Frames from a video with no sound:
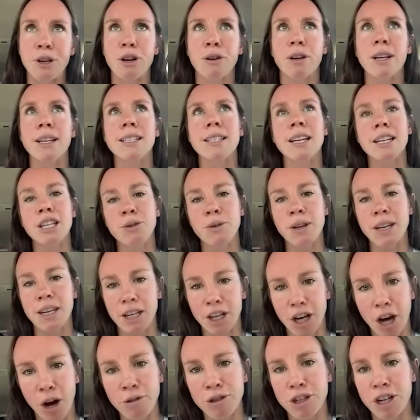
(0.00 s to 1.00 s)
continuing the
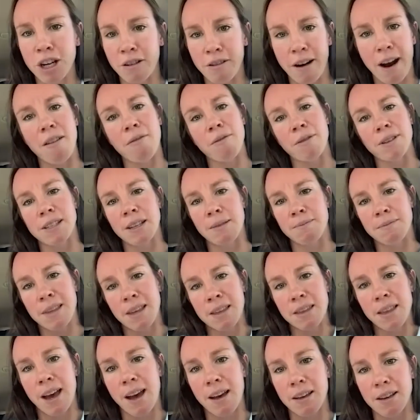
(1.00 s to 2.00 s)
coaching route was
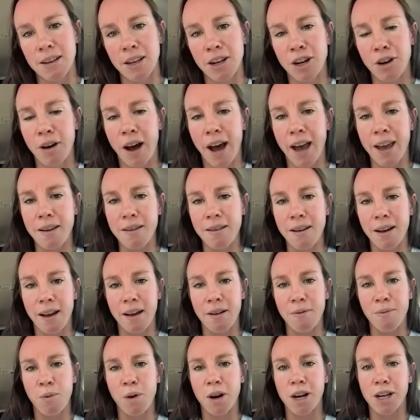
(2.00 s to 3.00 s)
something that,
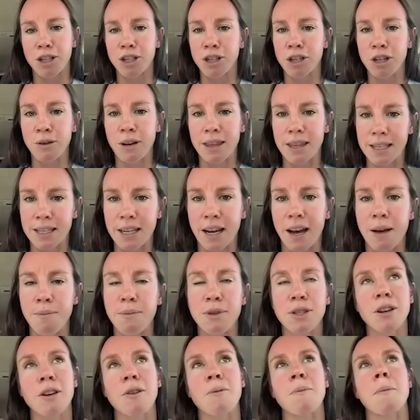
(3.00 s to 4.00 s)
I wanted to do at the time.
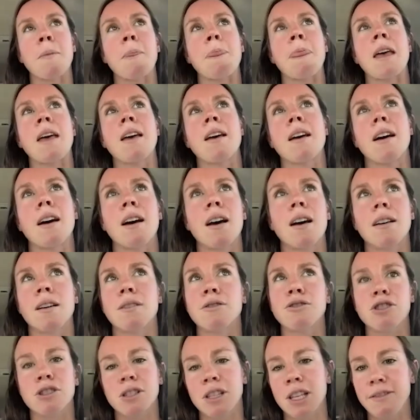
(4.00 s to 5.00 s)
So I
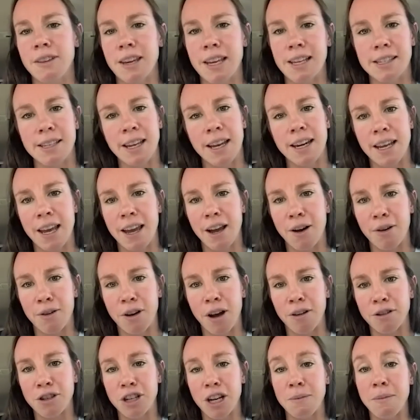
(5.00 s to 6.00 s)
was just living in San Diego
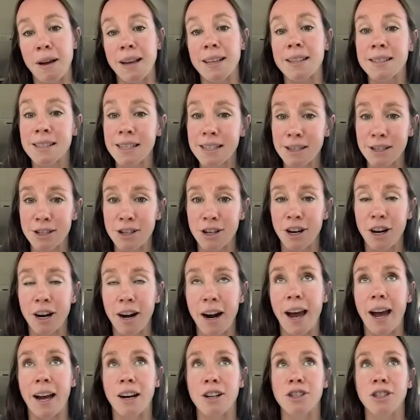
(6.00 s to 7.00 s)
coaching. My sister,
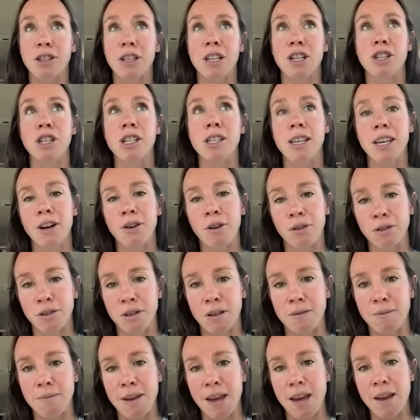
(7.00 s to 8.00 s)
actually, she's a year
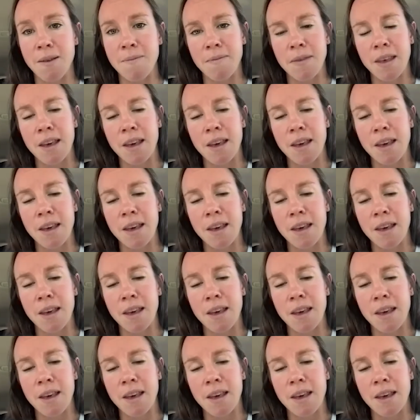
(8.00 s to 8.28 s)
older than me.